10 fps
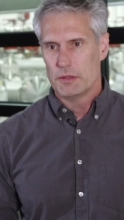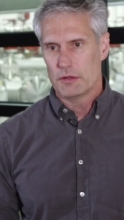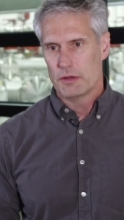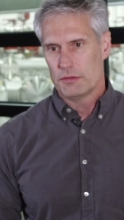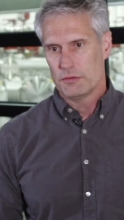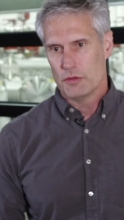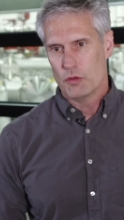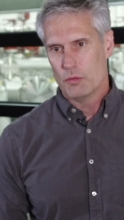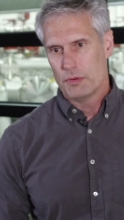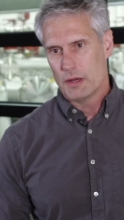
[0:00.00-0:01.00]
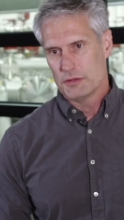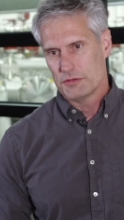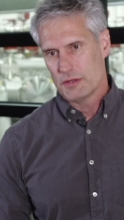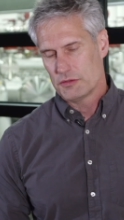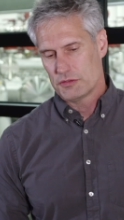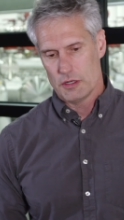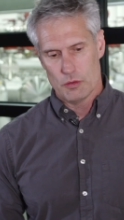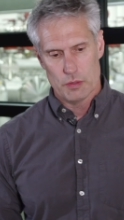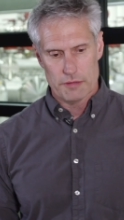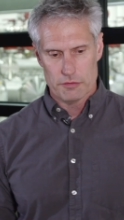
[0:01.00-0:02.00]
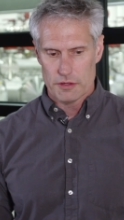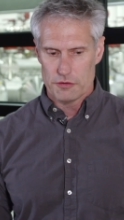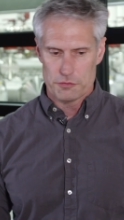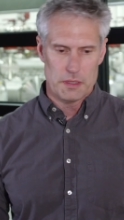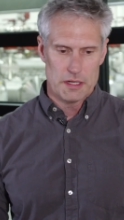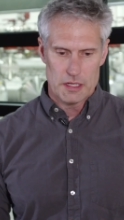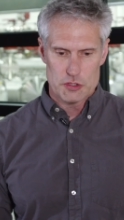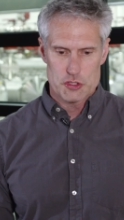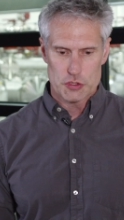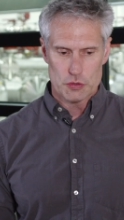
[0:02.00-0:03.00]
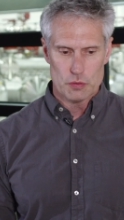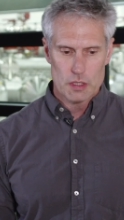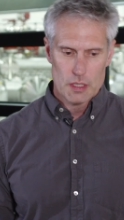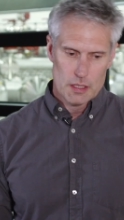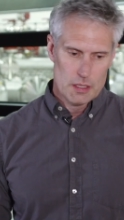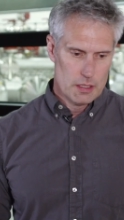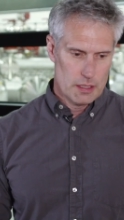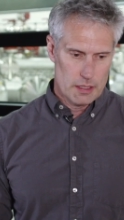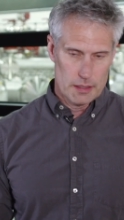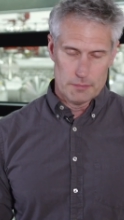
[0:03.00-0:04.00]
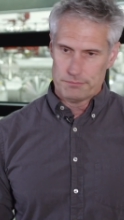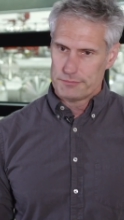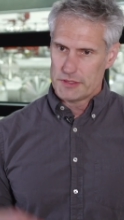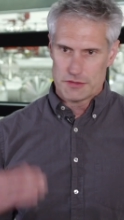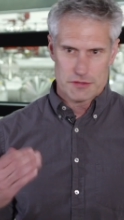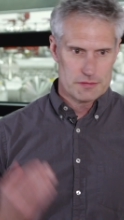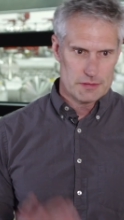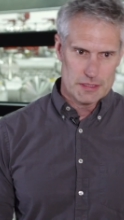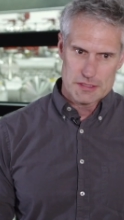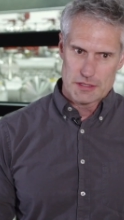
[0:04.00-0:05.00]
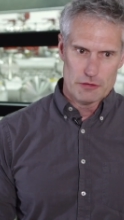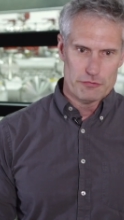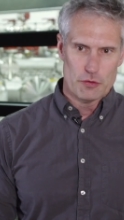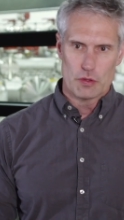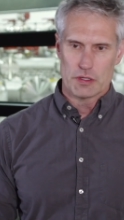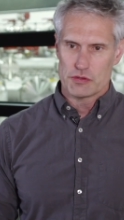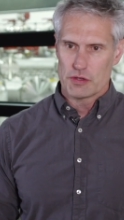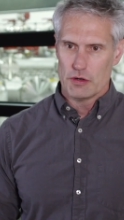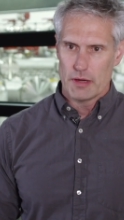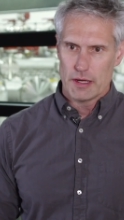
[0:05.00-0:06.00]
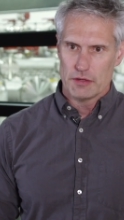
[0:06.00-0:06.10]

been great through the whole process. You know, whenever there's been an issue, um, it's it's their focus. They're right